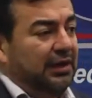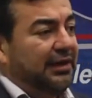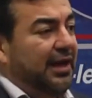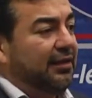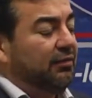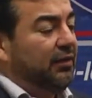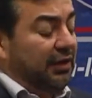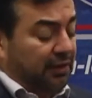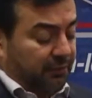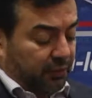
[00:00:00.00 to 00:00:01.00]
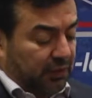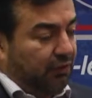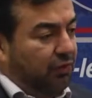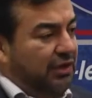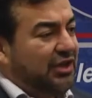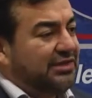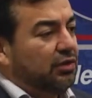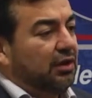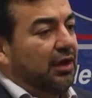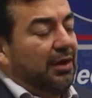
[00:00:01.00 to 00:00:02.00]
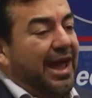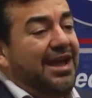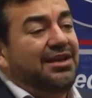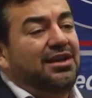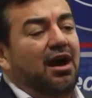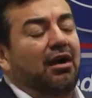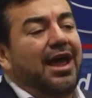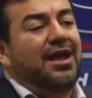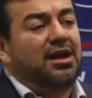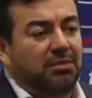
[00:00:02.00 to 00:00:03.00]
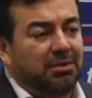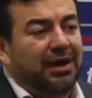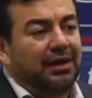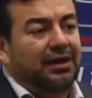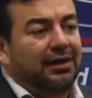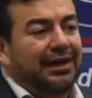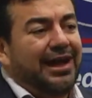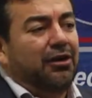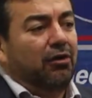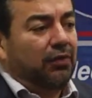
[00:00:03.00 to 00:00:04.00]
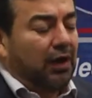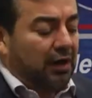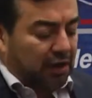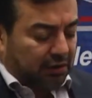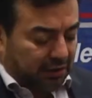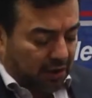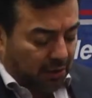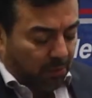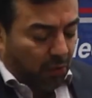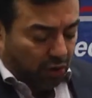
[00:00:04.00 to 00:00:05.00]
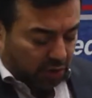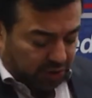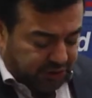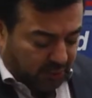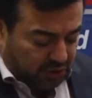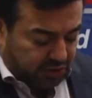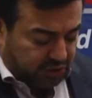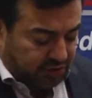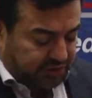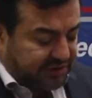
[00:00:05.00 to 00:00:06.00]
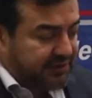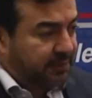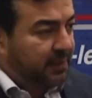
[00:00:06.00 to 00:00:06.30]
that we just aiding our enemy by lack of our moral responses to this.